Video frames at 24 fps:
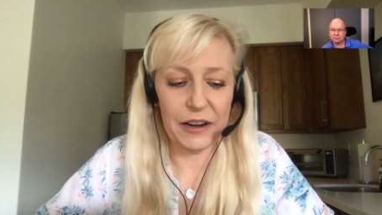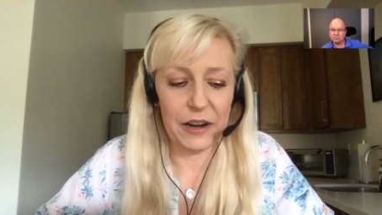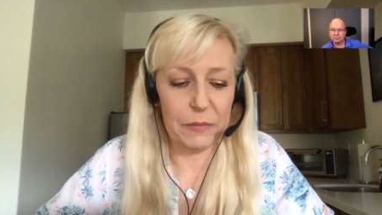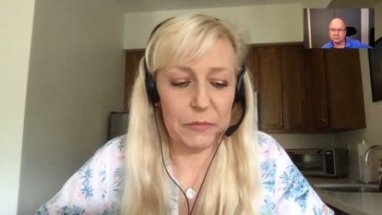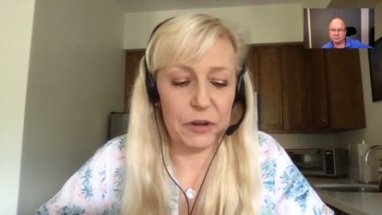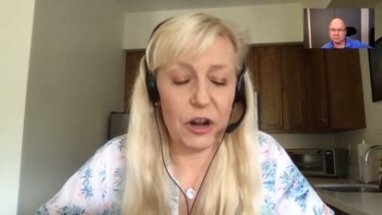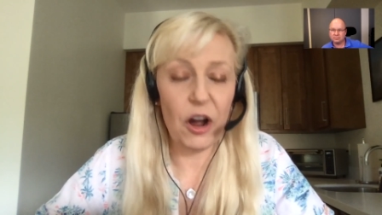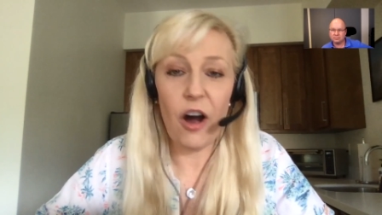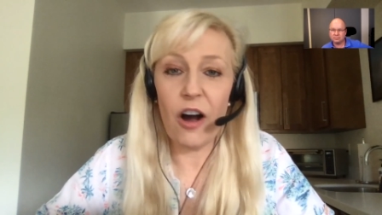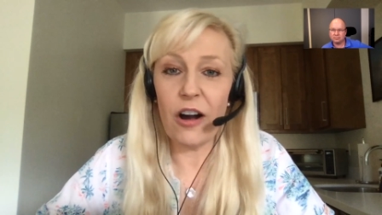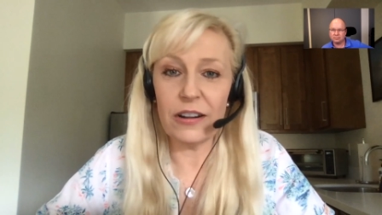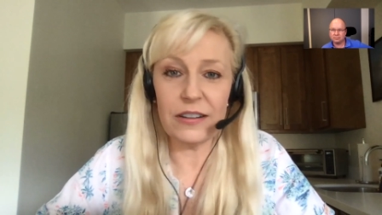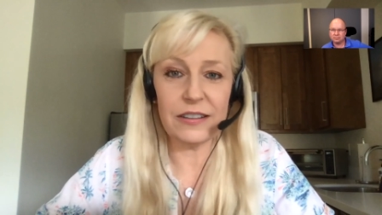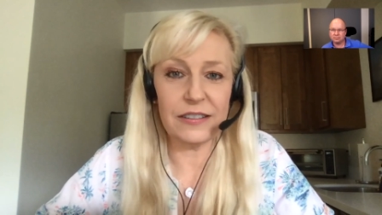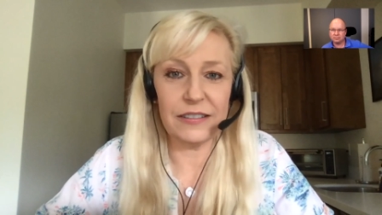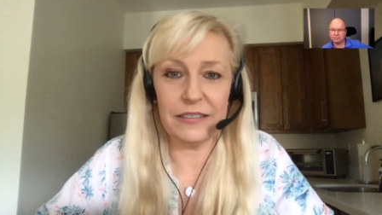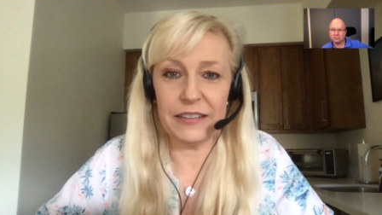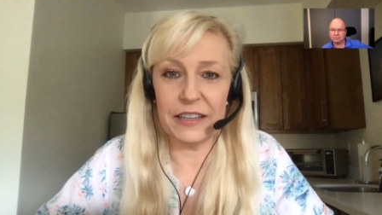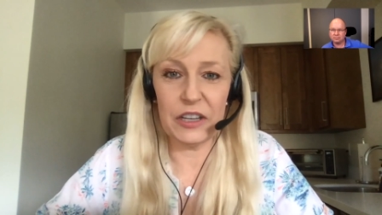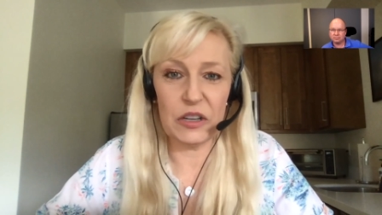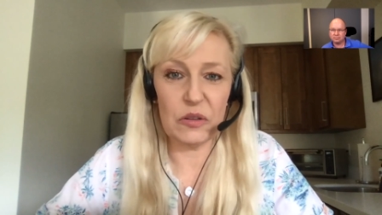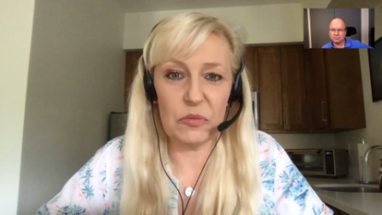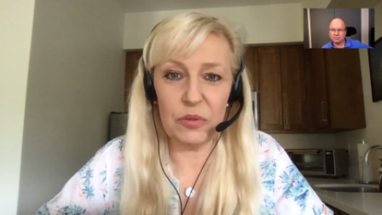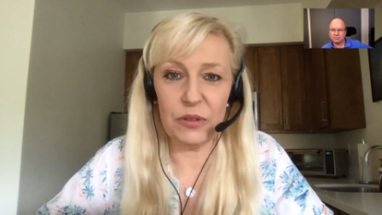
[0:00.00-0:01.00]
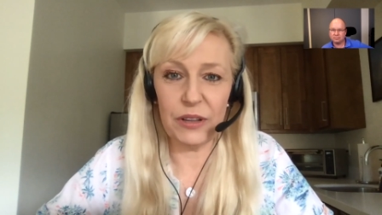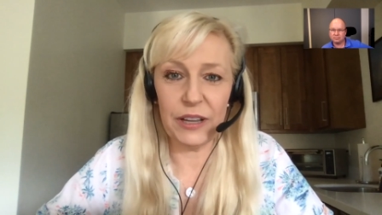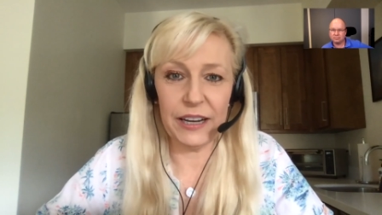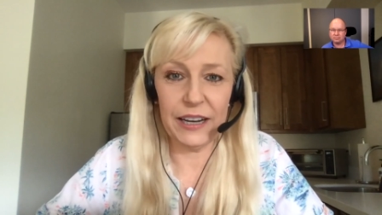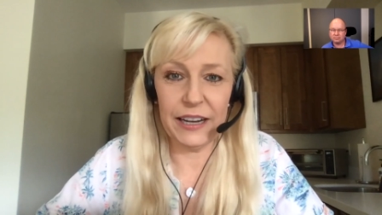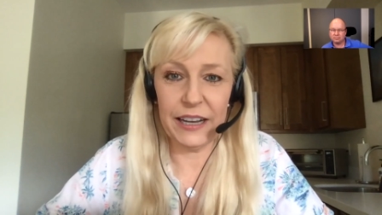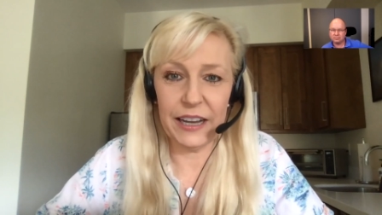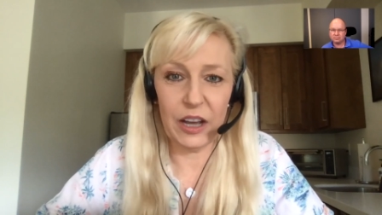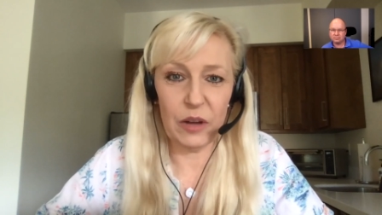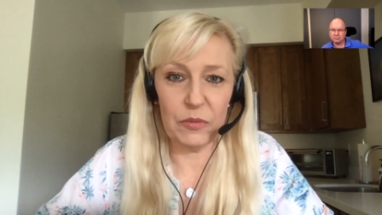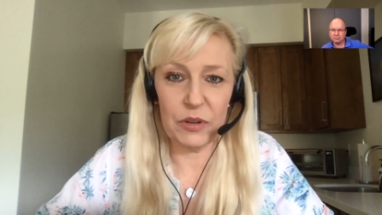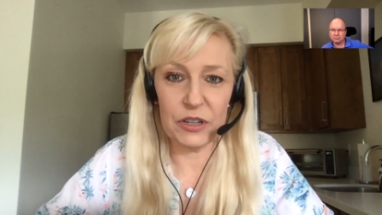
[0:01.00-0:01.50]
and I'm constantly
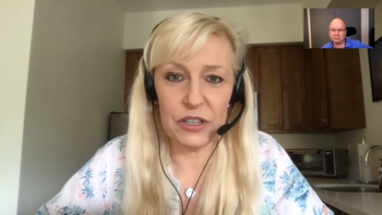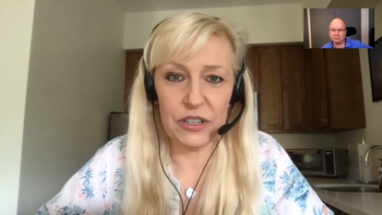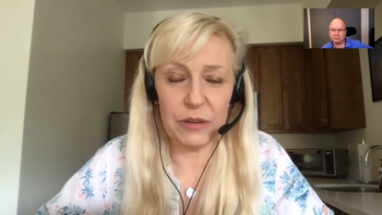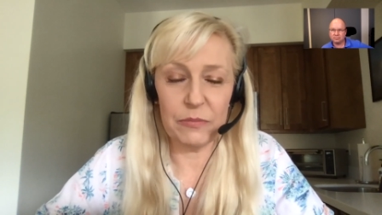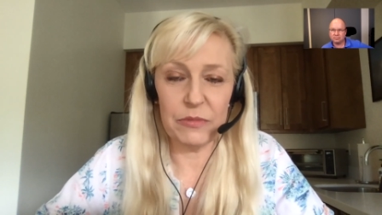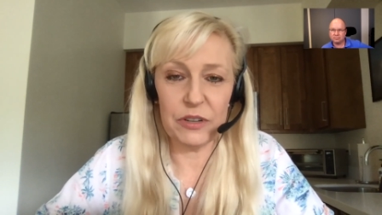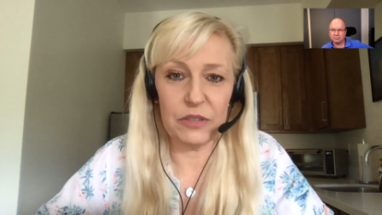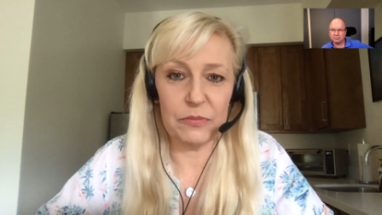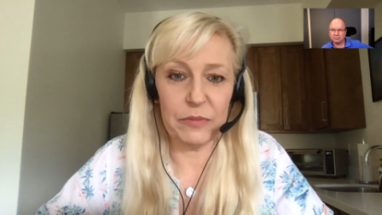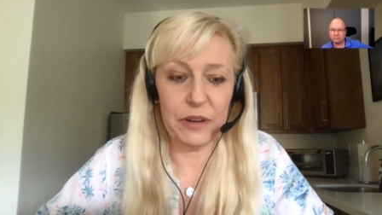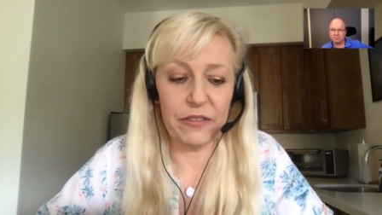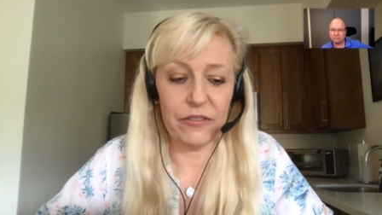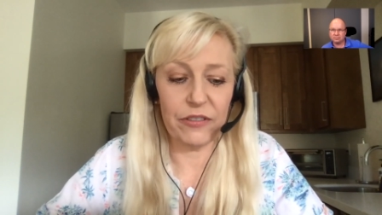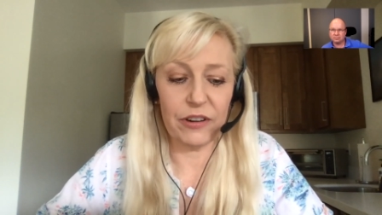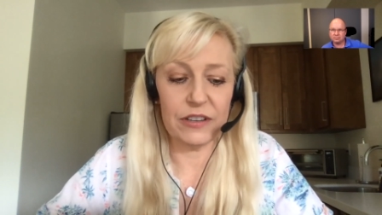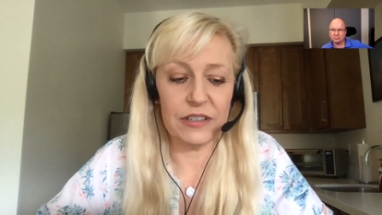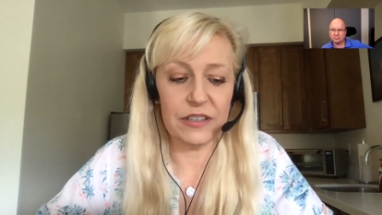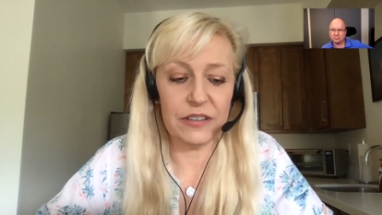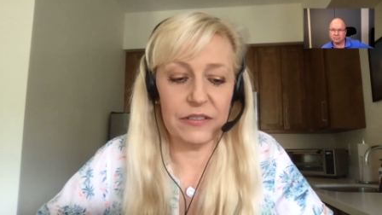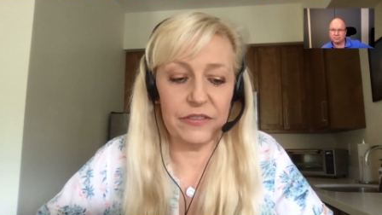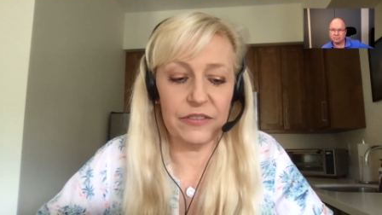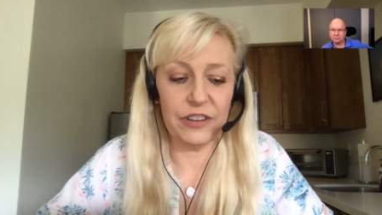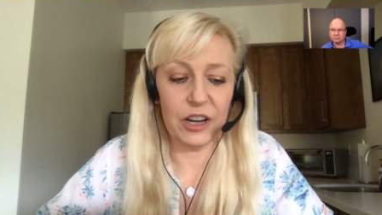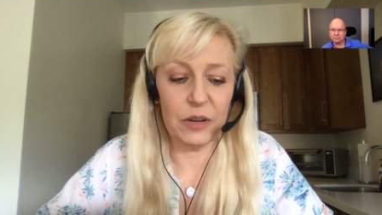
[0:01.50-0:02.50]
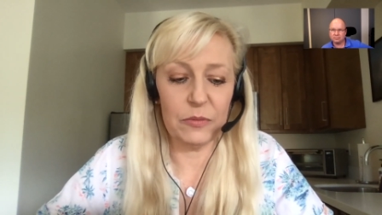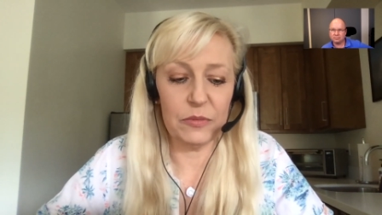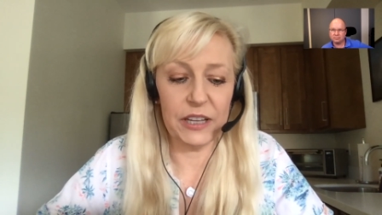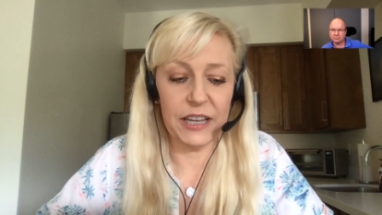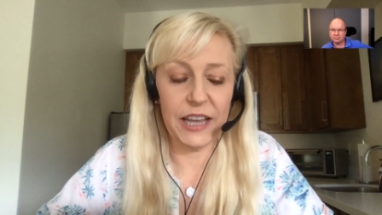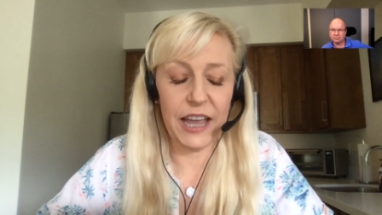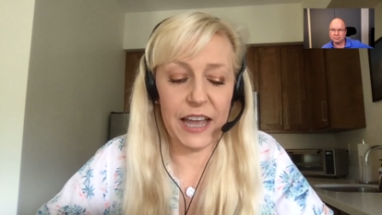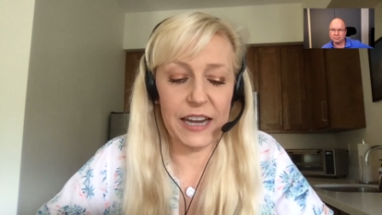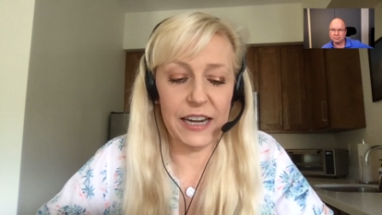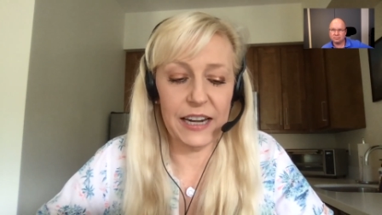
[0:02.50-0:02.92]
complaining how much I miss my friends and family.